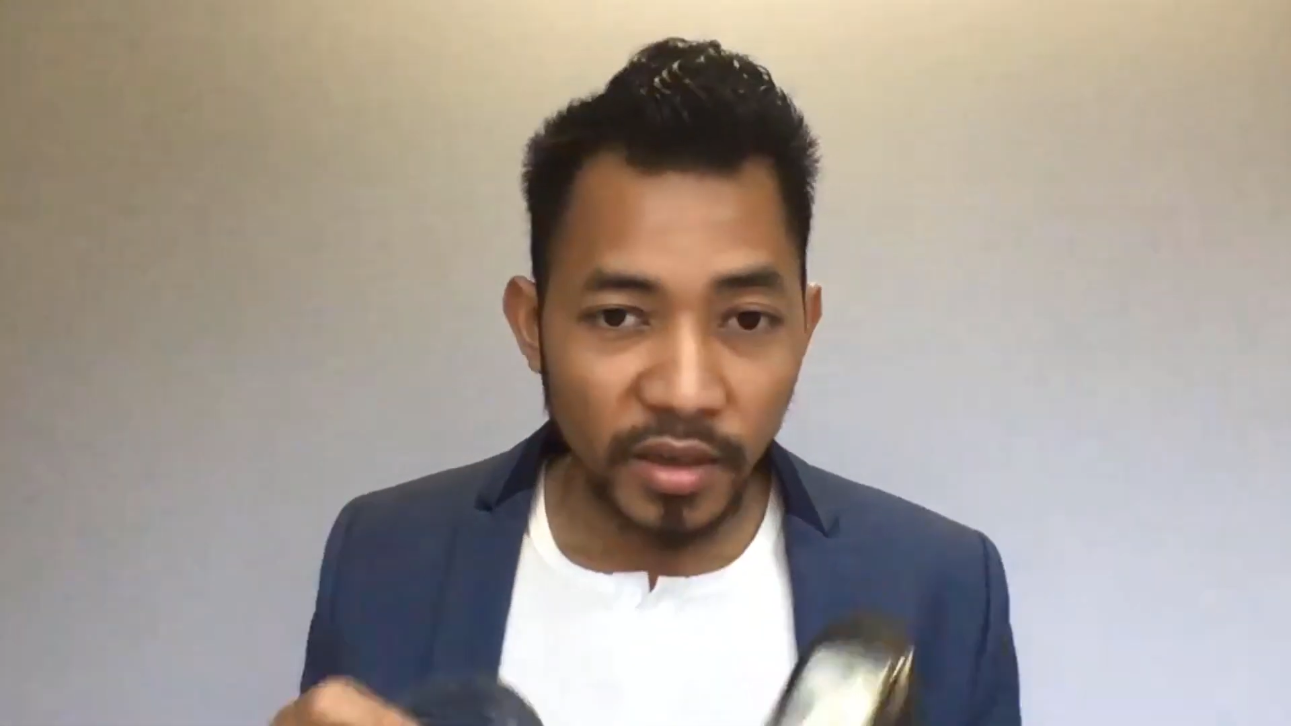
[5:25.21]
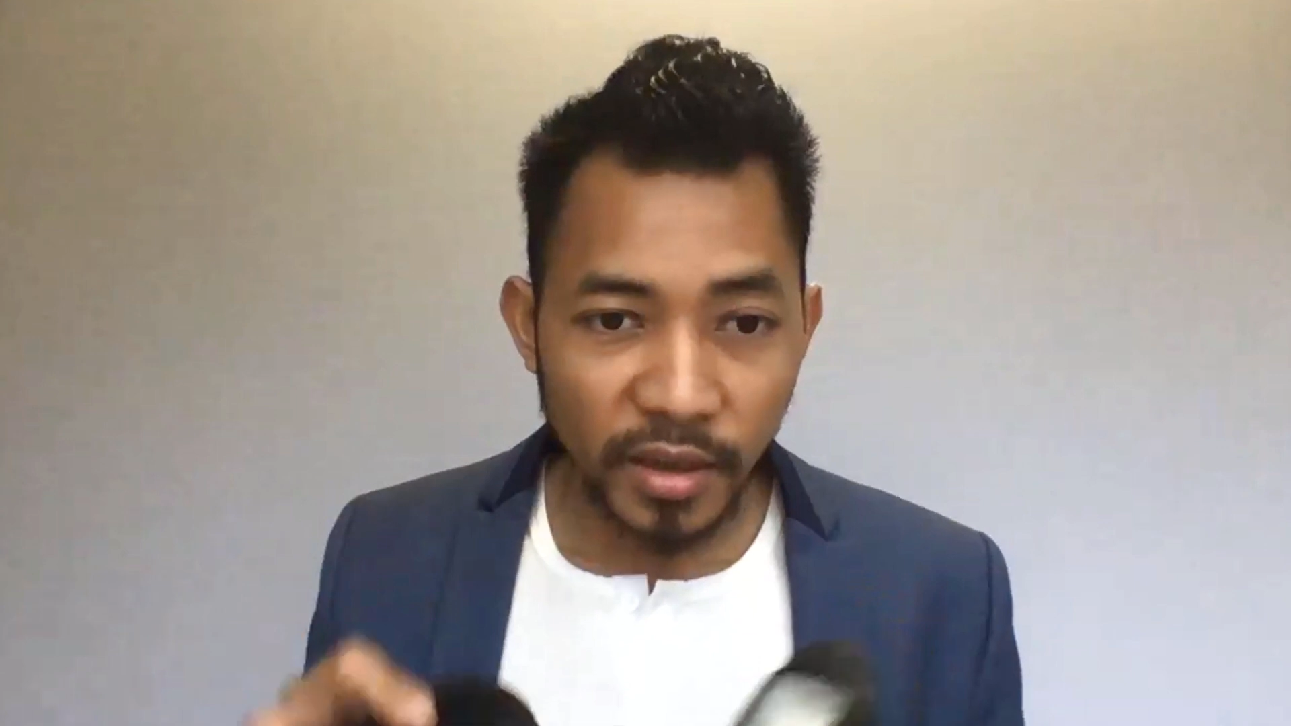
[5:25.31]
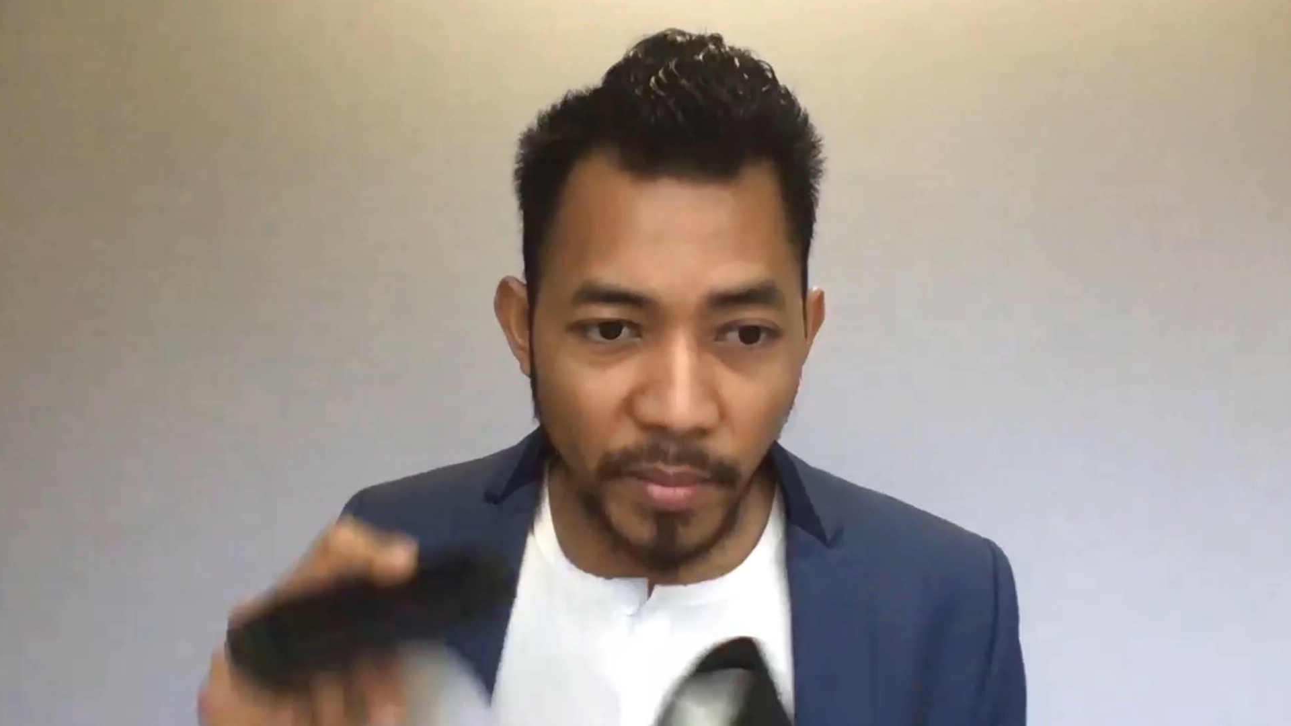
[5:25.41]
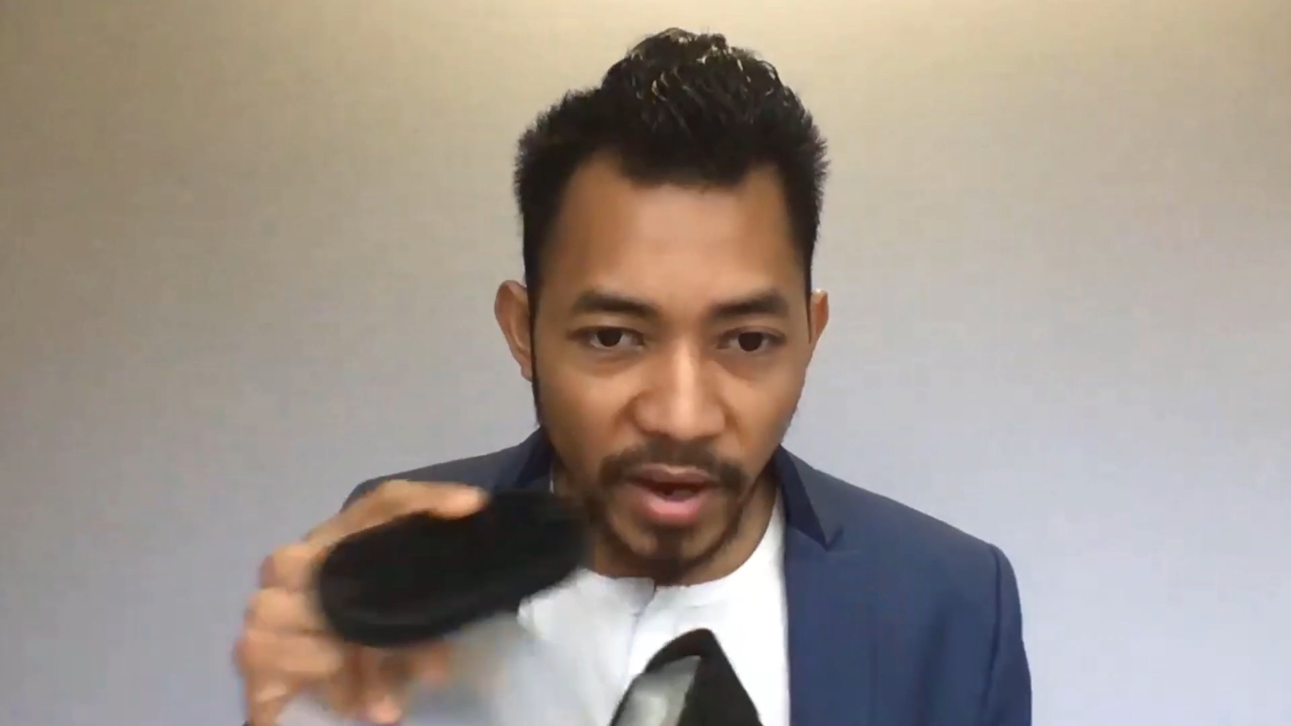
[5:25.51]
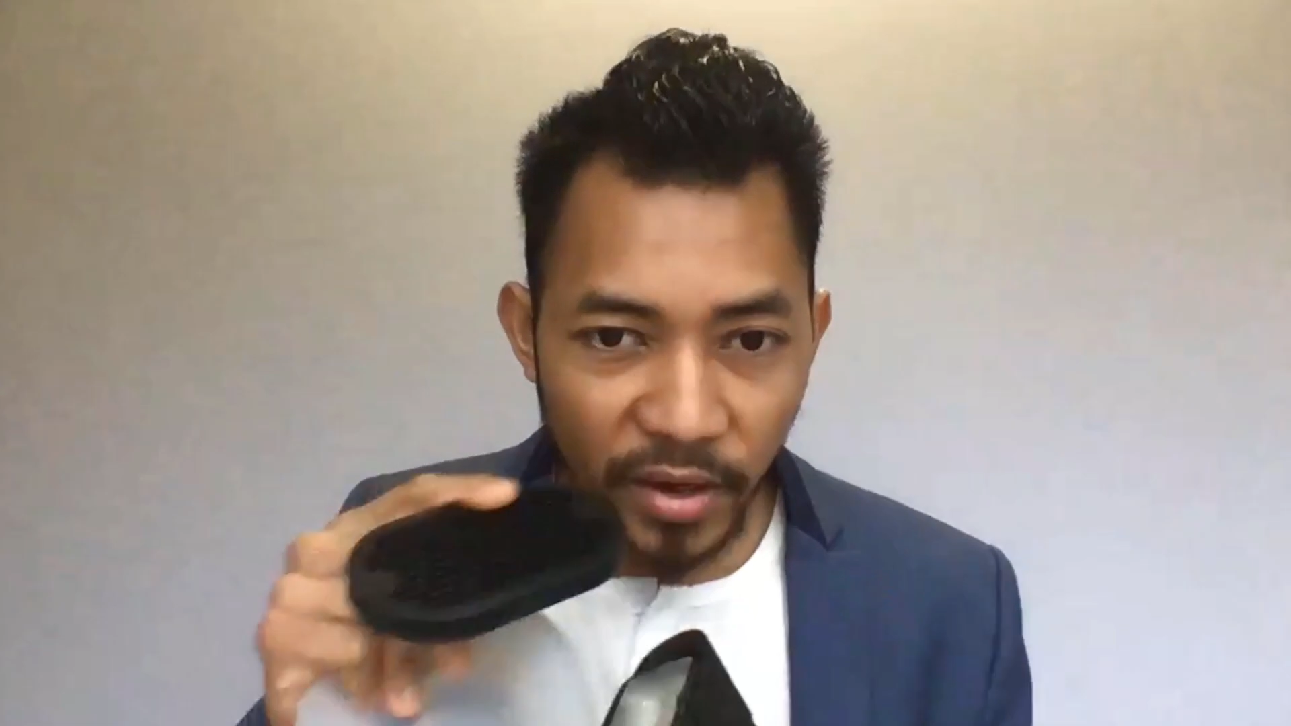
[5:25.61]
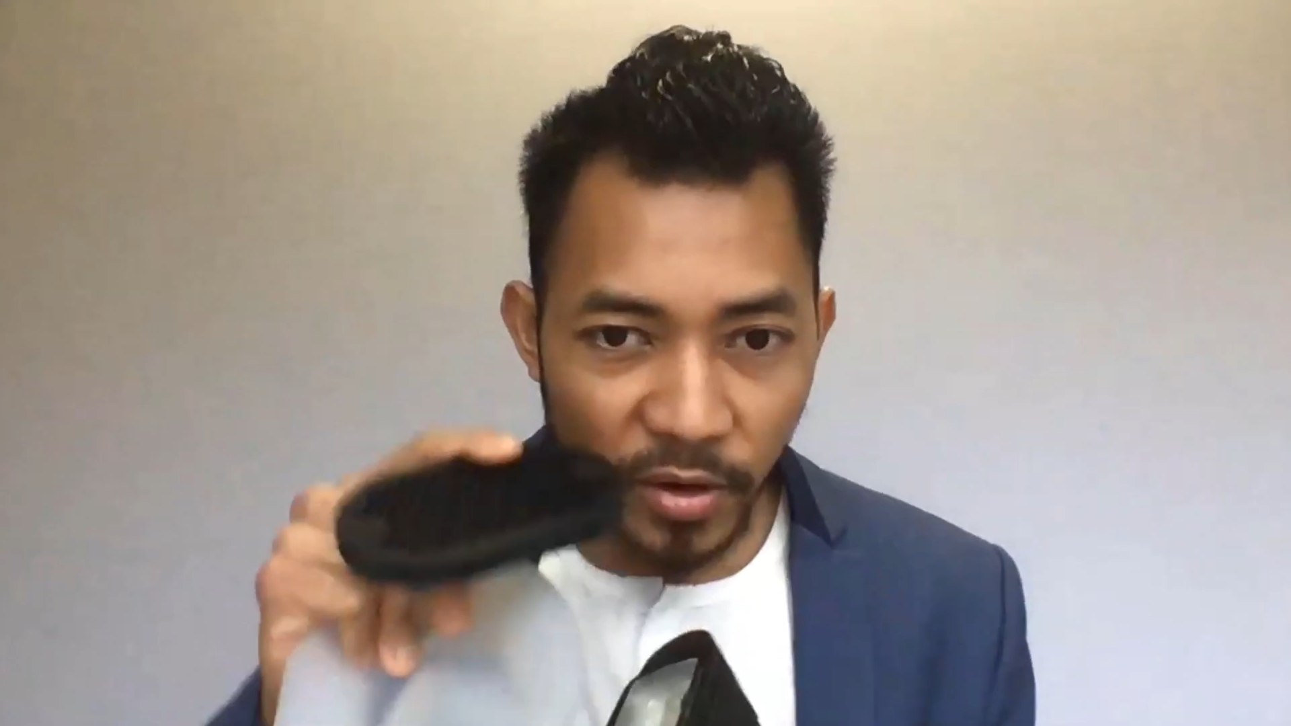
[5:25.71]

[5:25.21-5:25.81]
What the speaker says: the mag